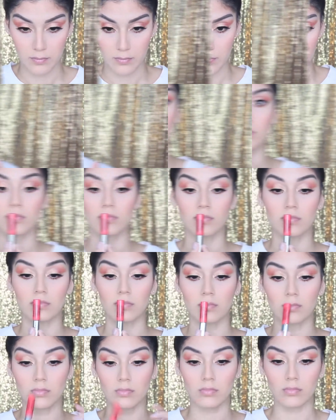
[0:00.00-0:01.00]
Next,
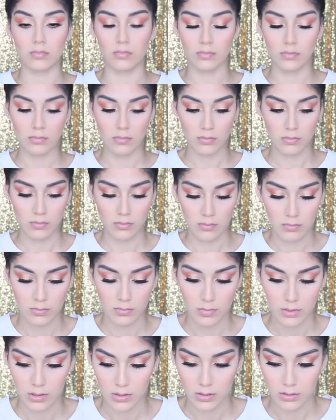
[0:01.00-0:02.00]
I went ahead and took this
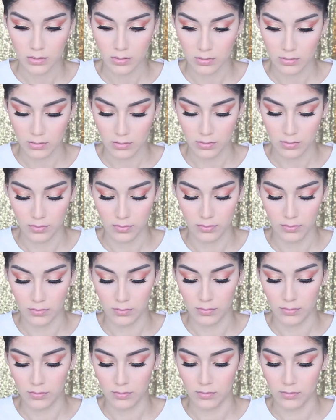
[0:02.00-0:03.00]
Ofra liquid
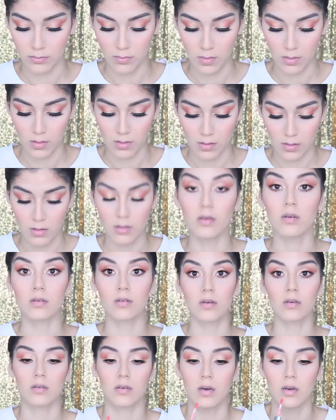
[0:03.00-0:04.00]
lipstick. It's like
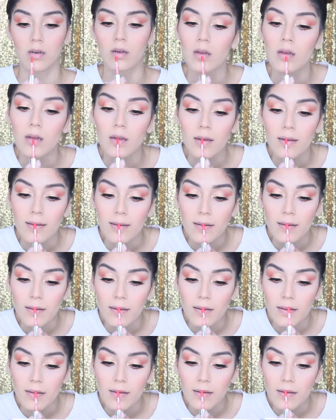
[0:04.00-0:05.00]
an orange coral
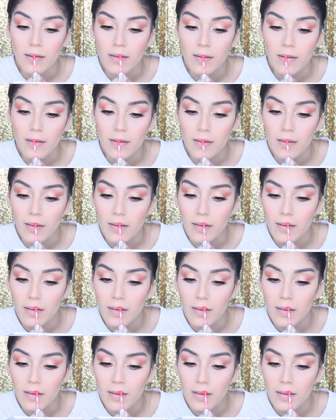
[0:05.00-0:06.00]
color. I
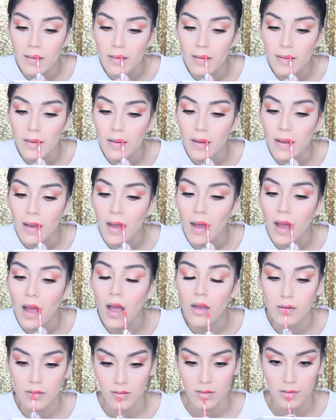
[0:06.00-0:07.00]
thought it went
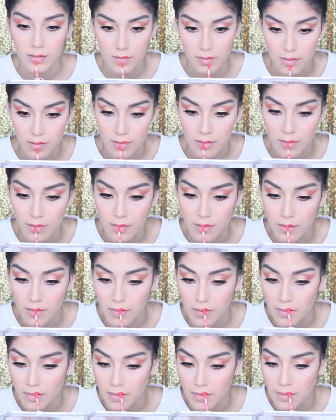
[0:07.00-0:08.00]
perfect with this look as
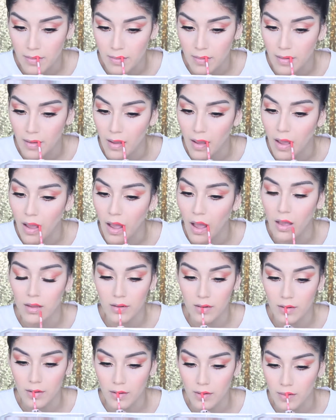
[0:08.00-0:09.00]
well.
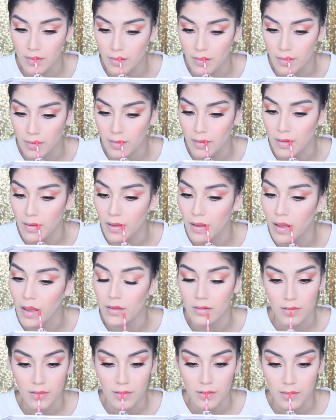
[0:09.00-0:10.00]
And
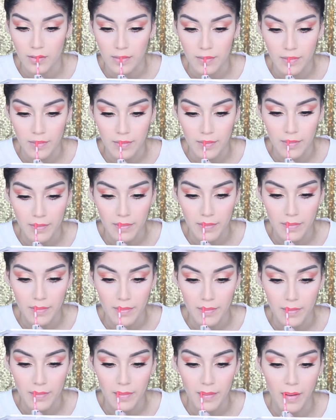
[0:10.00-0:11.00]
yeah, we're just
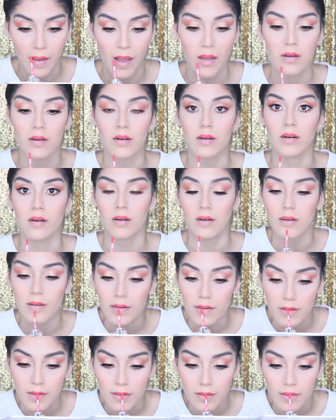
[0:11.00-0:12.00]
gonna put that all
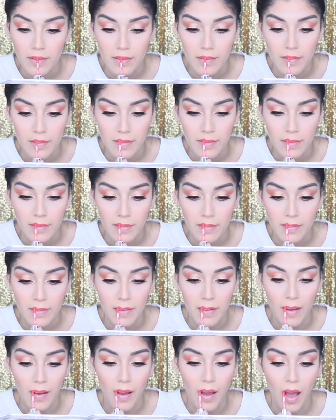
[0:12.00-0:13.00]
over our
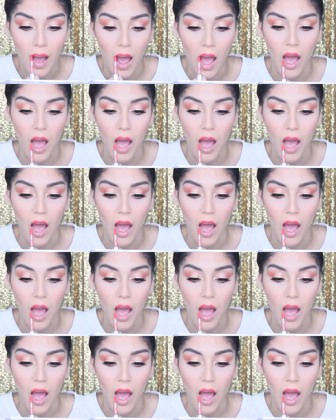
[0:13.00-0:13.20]
lips.